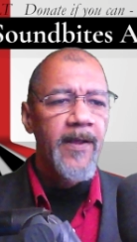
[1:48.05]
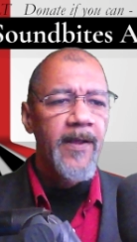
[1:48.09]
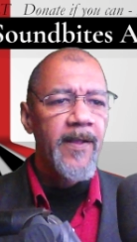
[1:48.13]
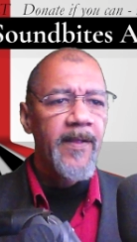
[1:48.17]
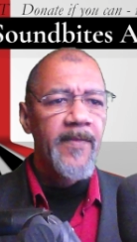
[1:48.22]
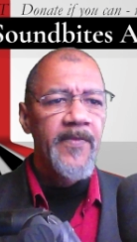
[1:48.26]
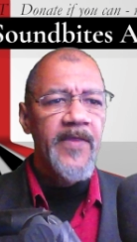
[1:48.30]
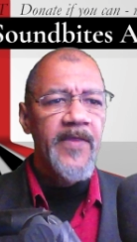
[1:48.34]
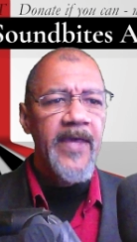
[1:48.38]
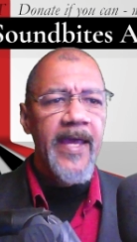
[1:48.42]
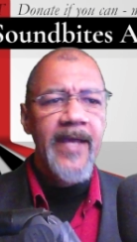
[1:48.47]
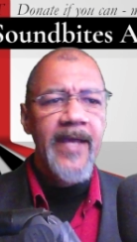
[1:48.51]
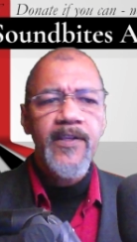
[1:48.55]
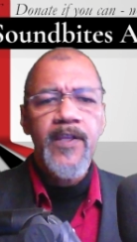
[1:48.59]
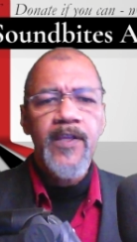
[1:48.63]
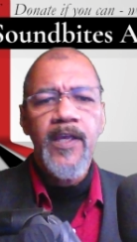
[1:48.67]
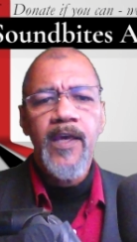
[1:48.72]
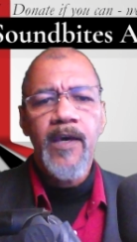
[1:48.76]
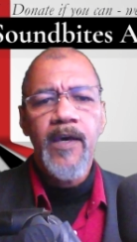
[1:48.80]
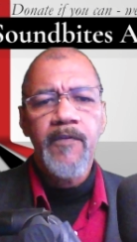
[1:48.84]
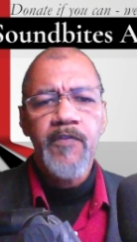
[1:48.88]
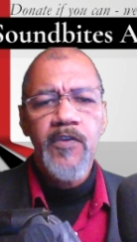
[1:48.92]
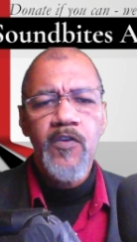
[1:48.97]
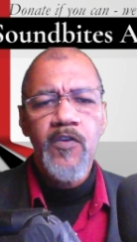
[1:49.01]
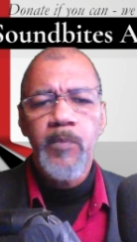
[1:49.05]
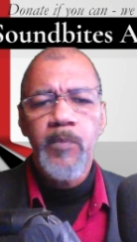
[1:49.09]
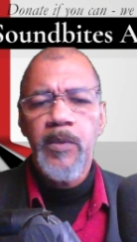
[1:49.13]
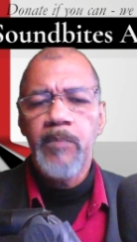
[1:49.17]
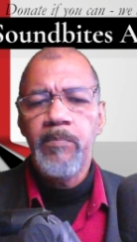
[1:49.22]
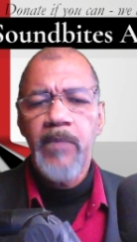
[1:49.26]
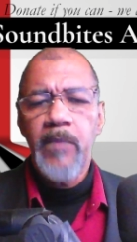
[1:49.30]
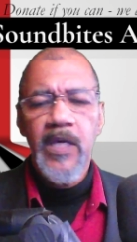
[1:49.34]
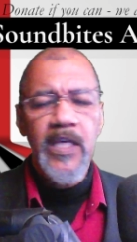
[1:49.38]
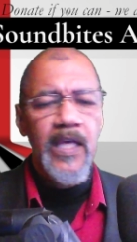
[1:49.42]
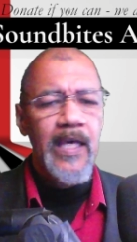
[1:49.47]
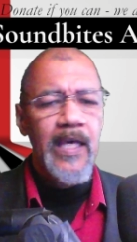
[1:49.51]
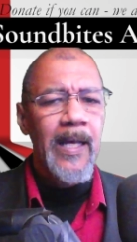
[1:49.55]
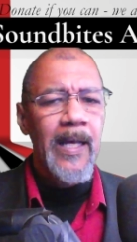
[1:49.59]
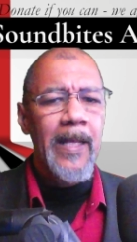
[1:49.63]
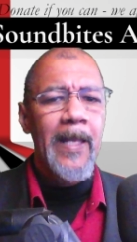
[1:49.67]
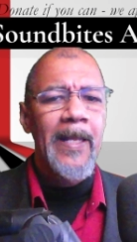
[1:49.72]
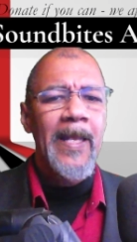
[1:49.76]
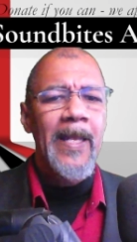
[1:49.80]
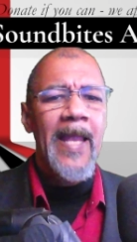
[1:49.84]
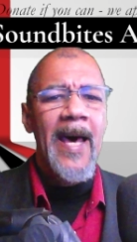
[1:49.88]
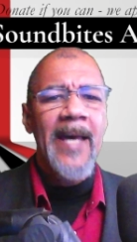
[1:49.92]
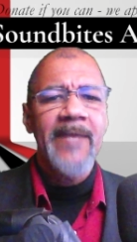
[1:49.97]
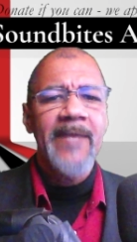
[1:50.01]
The ATF has been making a
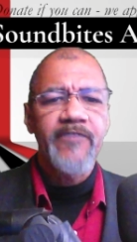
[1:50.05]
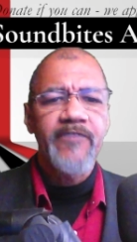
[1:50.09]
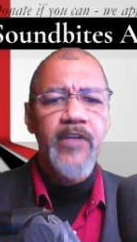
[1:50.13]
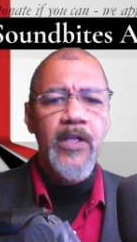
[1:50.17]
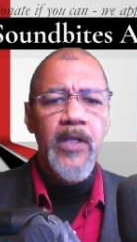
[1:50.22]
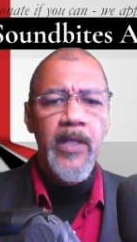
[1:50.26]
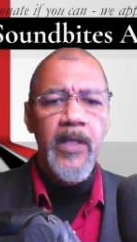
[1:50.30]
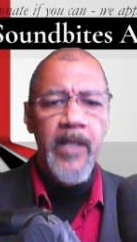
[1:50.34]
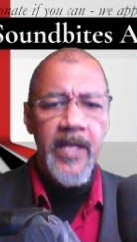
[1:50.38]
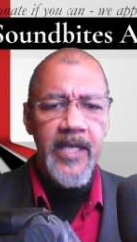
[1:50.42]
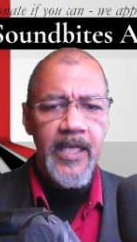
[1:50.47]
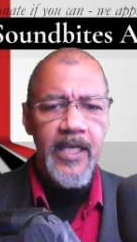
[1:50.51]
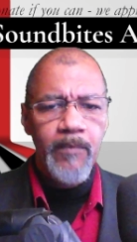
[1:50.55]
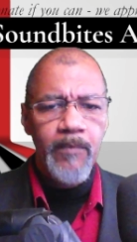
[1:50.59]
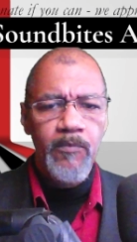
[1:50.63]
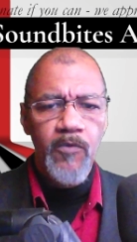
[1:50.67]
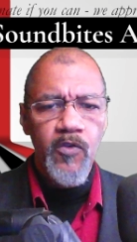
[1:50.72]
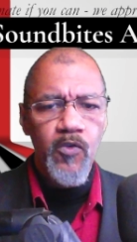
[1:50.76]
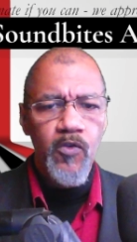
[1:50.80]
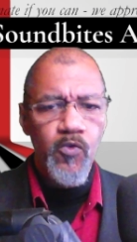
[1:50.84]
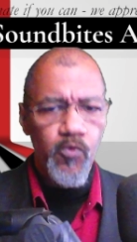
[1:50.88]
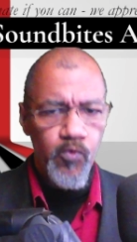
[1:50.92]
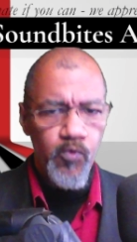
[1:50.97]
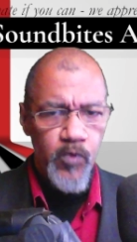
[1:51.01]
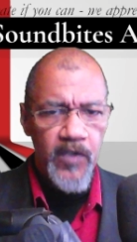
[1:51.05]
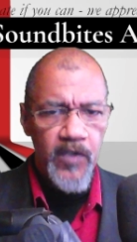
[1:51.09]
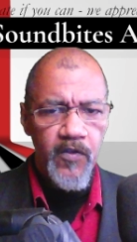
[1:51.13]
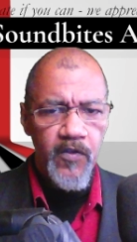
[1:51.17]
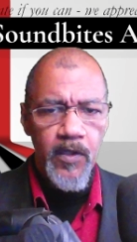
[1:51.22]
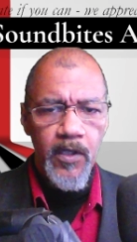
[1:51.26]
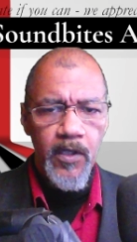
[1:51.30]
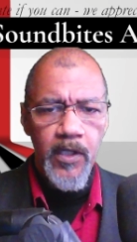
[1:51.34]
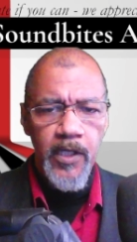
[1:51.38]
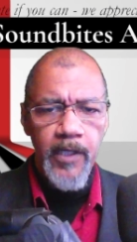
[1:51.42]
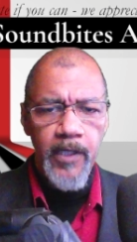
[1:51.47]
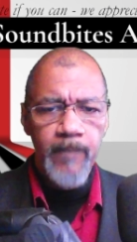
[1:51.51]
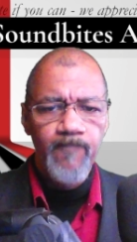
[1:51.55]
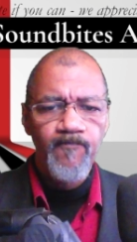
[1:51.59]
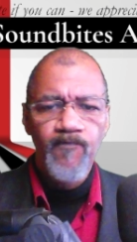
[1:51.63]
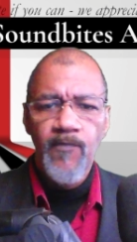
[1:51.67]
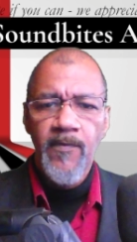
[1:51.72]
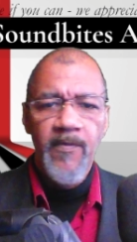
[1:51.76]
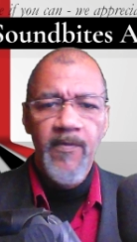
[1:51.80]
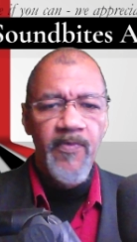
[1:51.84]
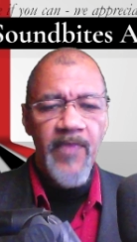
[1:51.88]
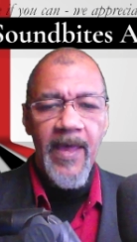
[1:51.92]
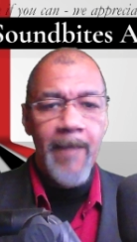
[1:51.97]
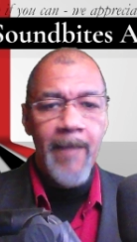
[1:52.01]
lot of claims recently
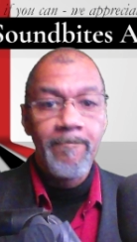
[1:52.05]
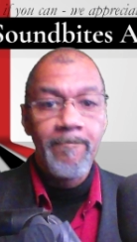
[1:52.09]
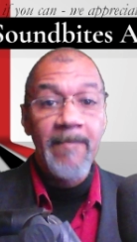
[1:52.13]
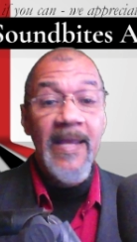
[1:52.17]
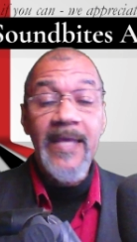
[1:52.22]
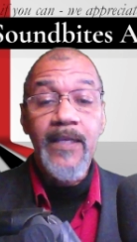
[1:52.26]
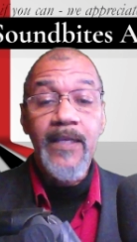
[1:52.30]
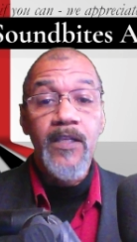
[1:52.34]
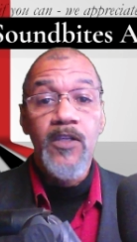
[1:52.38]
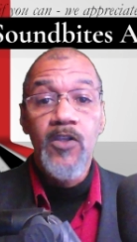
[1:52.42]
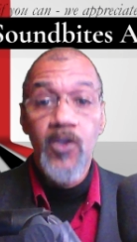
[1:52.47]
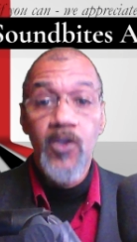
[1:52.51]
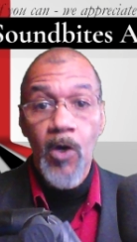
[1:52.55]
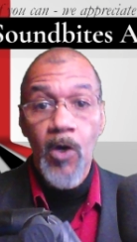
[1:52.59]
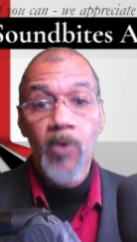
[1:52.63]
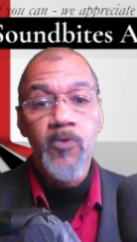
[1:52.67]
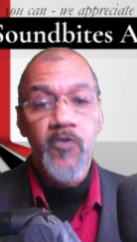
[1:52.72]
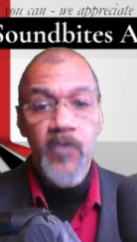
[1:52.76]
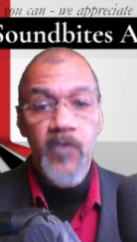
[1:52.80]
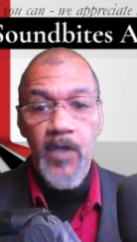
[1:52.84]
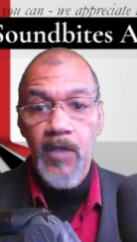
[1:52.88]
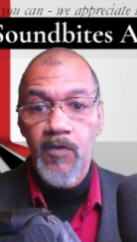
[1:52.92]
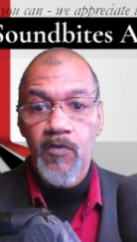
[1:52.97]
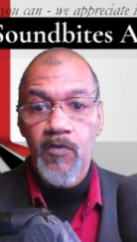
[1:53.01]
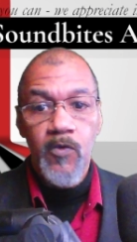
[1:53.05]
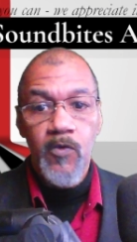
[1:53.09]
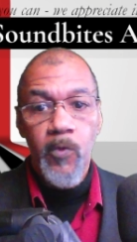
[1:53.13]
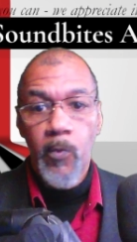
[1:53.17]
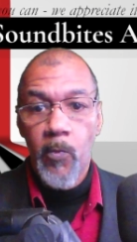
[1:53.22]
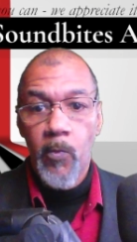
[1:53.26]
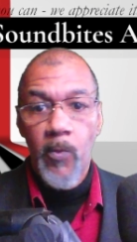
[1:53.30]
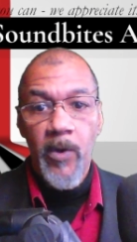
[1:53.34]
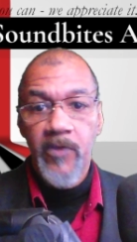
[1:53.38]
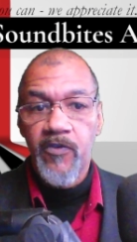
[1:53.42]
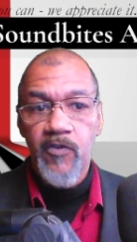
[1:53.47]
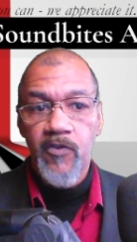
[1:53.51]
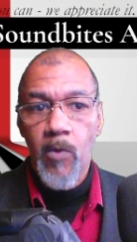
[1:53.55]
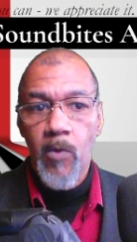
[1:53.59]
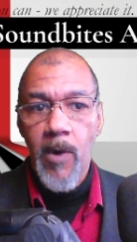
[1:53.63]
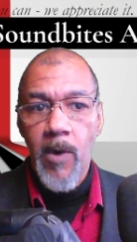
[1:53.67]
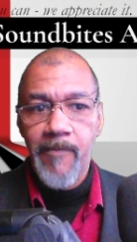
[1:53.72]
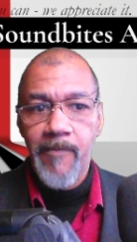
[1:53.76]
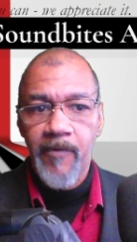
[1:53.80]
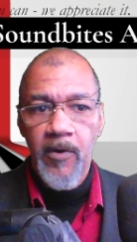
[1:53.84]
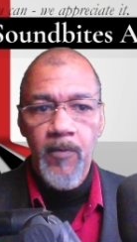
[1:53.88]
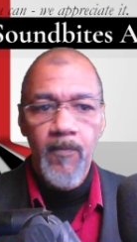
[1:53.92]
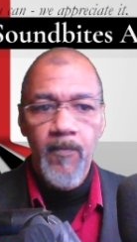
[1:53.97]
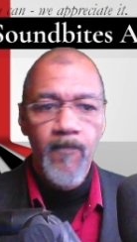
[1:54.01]
that make no sense
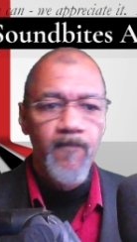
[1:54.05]
whatsoever.